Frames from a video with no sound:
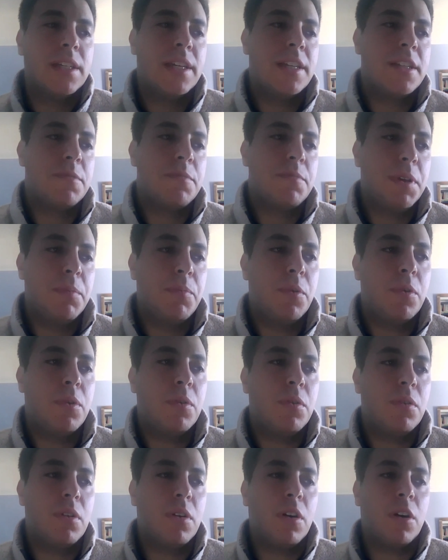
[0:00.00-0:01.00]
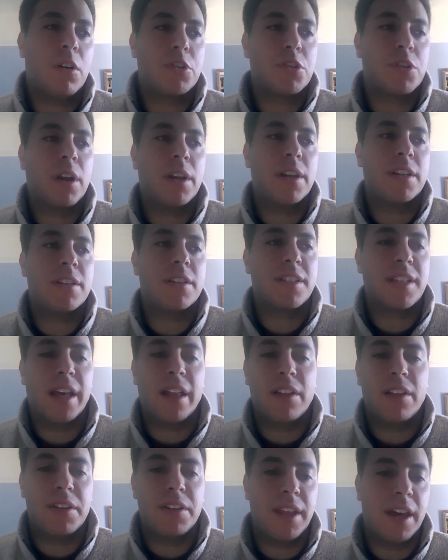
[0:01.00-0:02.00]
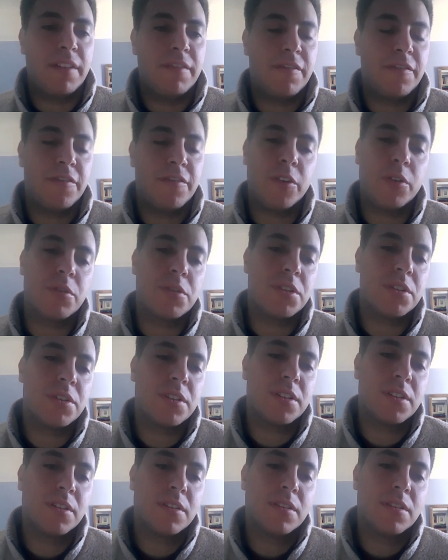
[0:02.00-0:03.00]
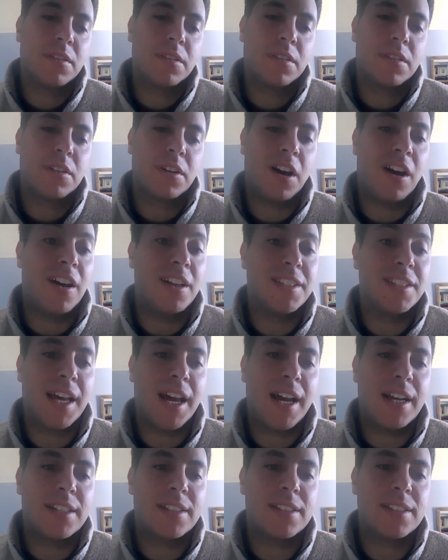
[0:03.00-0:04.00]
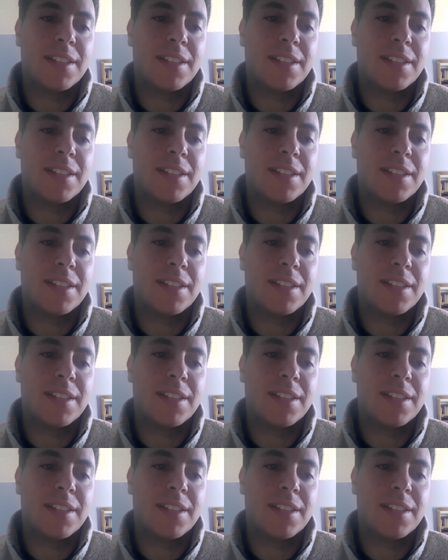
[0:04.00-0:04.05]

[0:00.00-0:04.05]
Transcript: is people are trying to sell on that first contact.